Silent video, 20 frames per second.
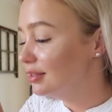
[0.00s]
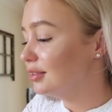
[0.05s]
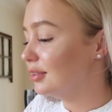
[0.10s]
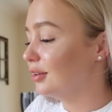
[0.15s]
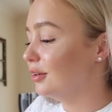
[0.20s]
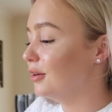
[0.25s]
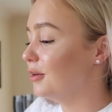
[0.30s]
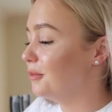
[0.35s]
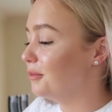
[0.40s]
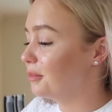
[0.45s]

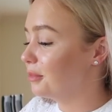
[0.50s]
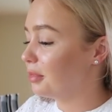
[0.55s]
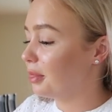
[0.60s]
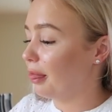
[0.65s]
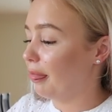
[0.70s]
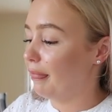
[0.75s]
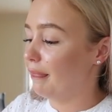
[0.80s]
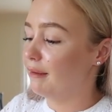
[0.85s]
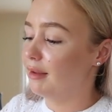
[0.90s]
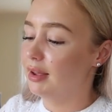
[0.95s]
So
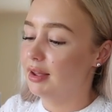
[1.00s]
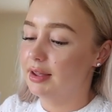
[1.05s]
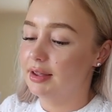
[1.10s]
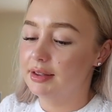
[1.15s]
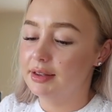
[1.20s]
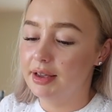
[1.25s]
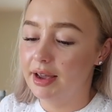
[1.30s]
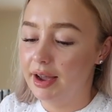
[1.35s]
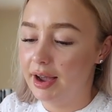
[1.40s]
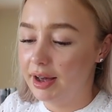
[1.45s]

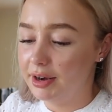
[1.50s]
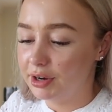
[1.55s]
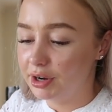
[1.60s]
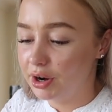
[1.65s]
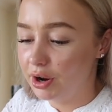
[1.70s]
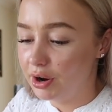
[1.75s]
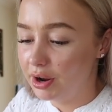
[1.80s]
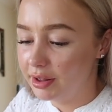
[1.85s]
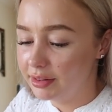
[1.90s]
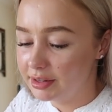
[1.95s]
yeah, I don't
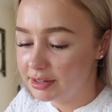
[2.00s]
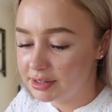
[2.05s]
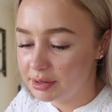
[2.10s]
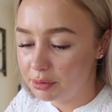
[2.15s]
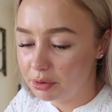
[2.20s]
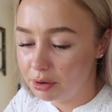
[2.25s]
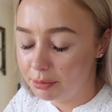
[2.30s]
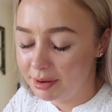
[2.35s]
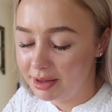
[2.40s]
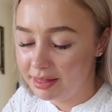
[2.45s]
know, unless I
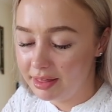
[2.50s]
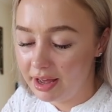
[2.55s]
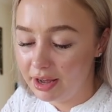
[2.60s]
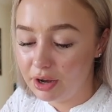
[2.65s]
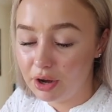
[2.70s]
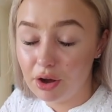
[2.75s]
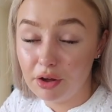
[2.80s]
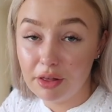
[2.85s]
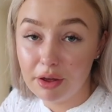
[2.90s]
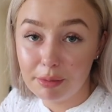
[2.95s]
want to be that
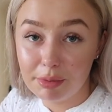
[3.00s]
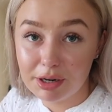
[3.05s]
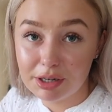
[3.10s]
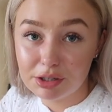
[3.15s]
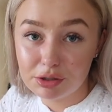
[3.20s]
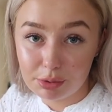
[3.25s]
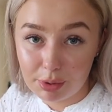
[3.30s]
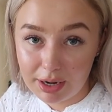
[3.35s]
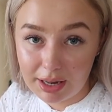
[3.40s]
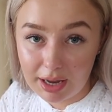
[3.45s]
girl that
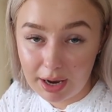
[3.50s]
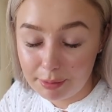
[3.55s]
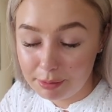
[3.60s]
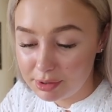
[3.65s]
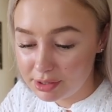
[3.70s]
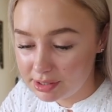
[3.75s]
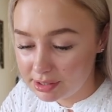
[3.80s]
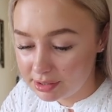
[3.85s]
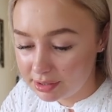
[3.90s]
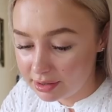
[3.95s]
brings 20
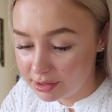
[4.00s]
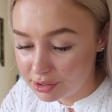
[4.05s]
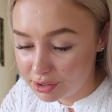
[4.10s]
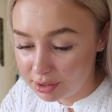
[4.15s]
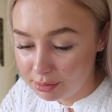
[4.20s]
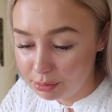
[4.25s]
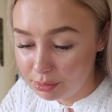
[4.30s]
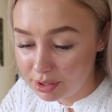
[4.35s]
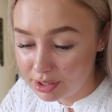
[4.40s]
cameras into the gym,